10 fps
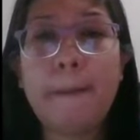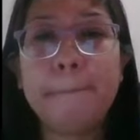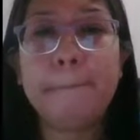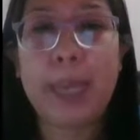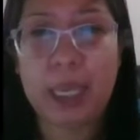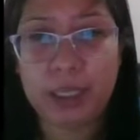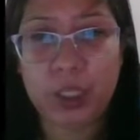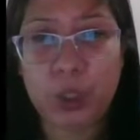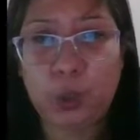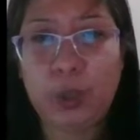
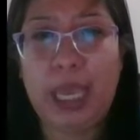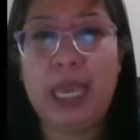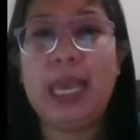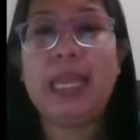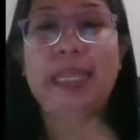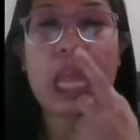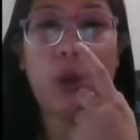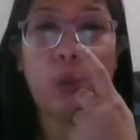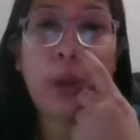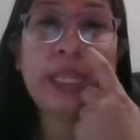base. Okay,
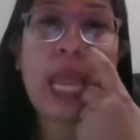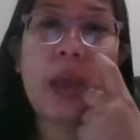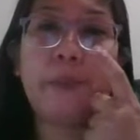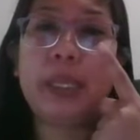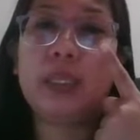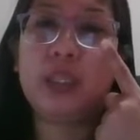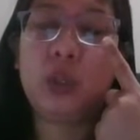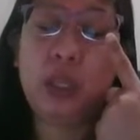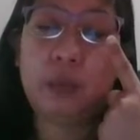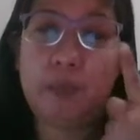now what happens
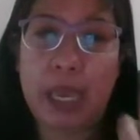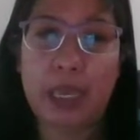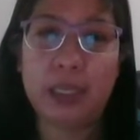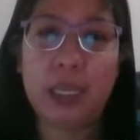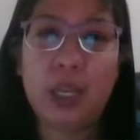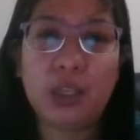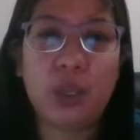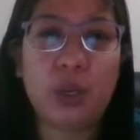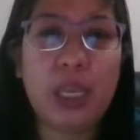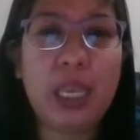to the base?
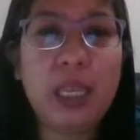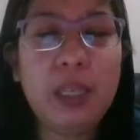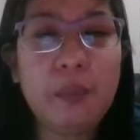So in the